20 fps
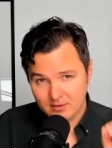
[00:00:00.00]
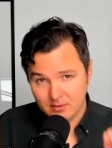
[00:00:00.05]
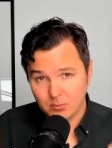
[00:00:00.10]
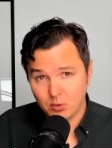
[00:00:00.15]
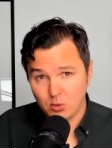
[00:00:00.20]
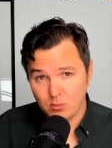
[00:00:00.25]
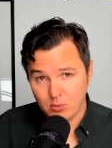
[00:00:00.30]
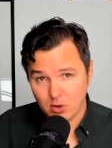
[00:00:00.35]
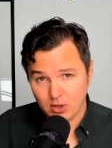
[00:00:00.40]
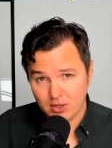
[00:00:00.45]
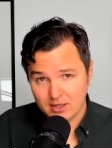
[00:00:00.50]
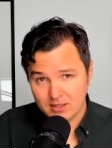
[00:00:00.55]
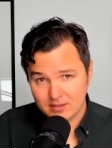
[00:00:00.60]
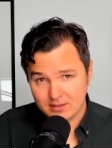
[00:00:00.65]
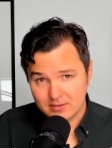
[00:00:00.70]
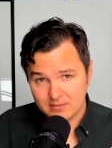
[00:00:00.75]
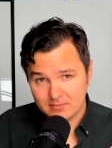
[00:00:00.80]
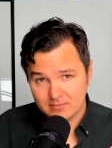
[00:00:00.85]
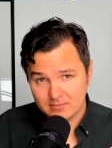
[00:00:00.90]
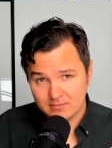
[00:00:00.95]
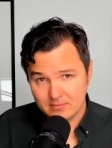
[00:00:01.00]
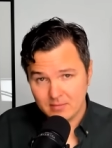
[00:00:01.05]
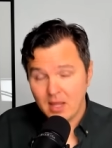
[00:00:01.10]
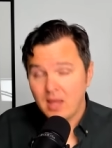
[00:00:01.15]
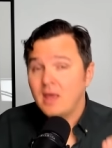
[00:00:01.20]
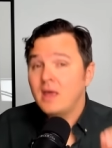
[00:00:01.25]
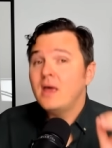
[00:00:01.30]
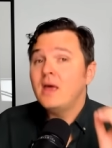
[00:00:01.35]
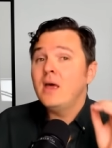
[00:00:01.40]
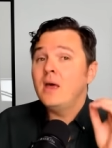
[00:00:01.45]
the bull market,
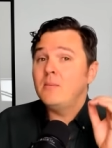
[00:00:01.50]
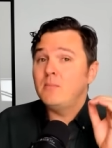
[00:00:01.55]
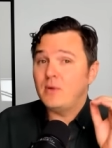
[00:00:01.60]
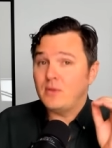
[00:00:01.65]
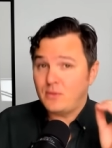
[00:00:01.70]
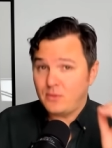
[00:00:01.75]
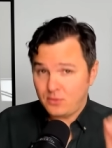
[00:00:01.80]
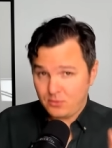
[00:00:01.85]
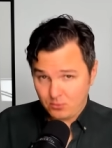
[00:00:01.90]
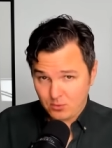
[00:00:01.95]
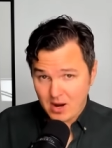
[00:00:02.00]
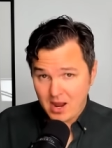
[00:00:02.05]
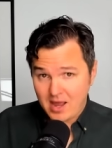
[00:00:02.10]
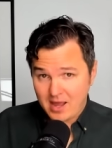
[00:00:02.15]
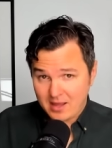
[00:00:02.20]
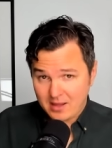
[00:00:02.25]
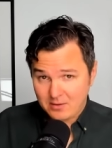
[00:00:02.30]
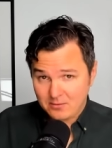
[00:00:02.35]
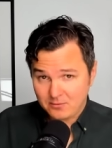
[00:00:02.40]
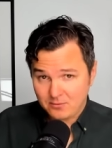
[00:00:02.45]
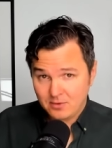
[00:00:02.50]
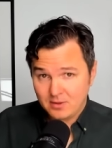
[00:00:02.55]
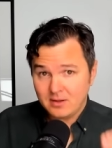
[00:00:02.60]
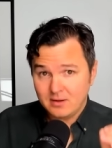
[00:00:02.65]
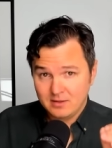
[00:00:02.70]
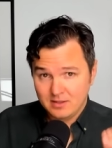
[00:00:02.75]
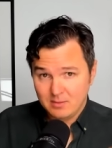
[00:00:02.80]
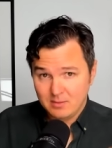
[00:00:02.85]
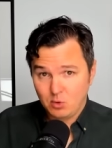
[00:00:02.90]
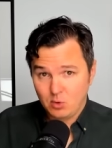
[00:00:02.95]
but thrive
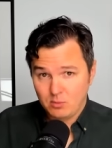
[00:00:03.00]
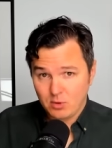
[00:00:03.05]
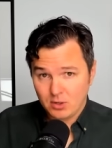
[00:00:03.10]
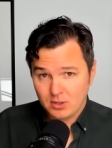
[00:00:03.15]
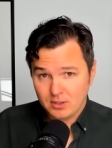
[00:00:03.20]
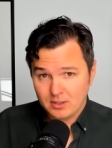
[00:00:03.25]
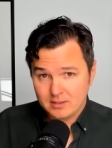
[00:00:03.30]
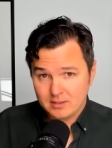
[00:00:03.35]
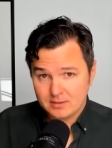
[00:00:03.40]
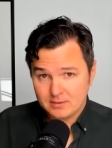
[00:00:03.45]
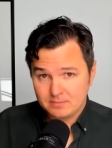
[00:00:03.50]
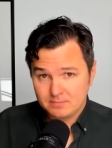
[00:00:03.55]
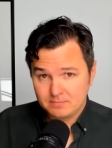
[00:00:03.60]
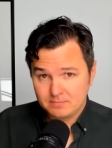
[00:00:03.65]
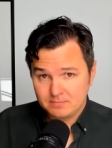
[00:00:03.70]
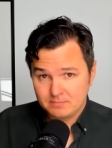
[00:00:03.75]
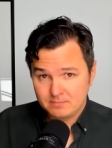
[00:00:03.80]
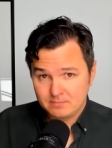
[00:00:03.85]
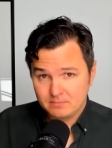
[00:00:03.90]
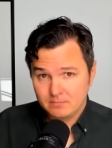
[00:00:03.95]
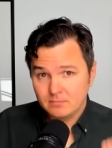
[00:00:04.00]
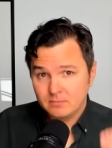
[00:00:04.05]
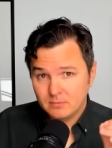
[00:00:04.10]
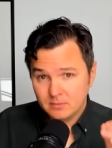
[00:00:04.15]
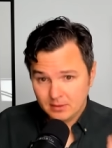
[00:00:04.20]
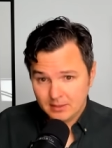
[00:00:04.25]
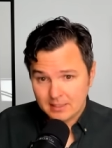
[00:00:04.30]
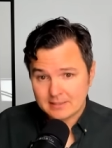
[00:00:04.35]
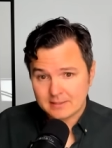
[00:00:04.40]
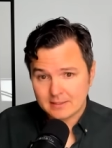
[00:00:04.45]
in the bull market.
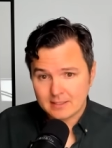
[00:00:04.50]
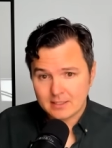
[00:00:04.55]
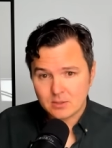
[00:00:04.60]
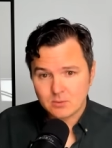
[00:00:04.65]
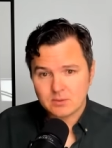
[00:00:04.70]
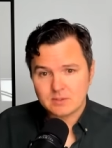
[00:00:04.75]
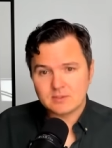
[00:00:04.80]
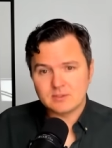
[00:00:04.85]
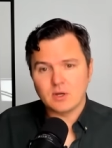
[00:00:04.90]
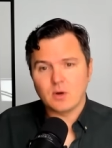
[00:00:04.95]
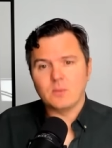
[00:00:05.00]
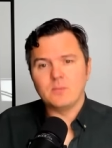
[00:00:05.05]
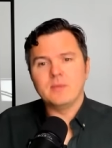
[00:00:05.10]
Let's get into it. So